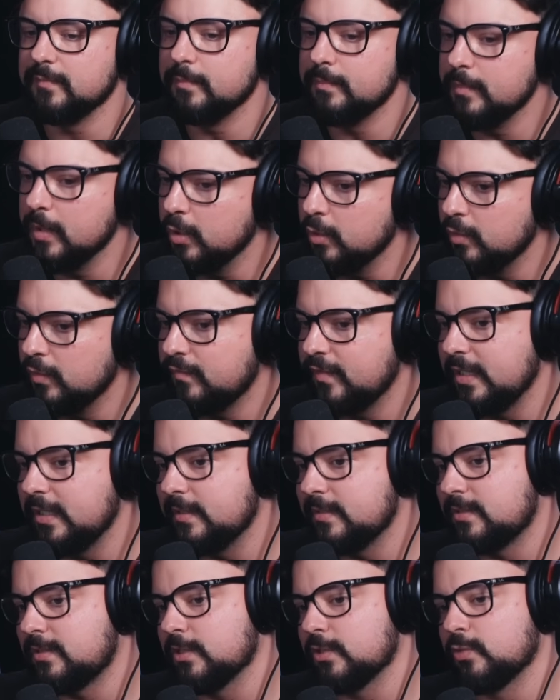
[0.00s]

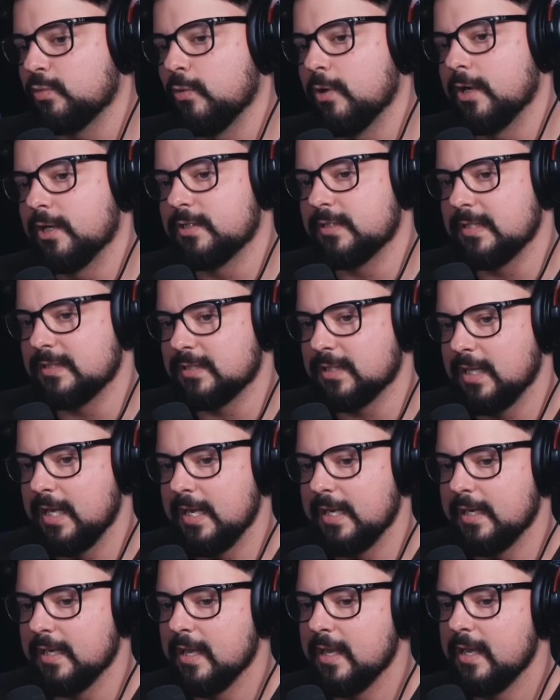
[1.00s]
movies just works as
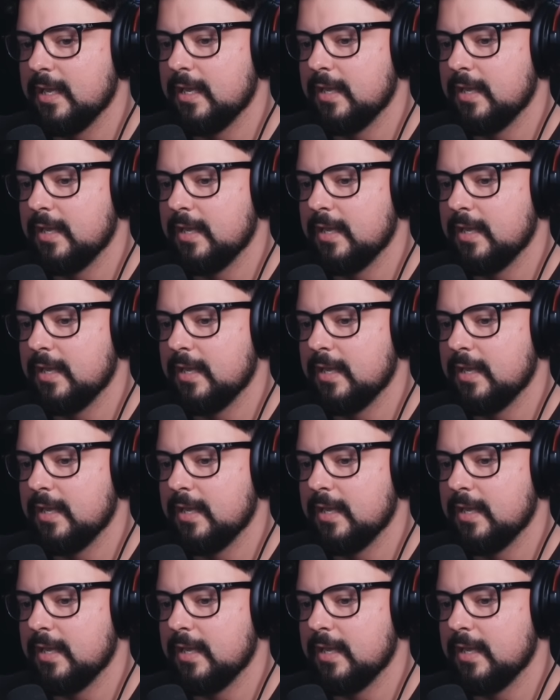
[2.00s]
like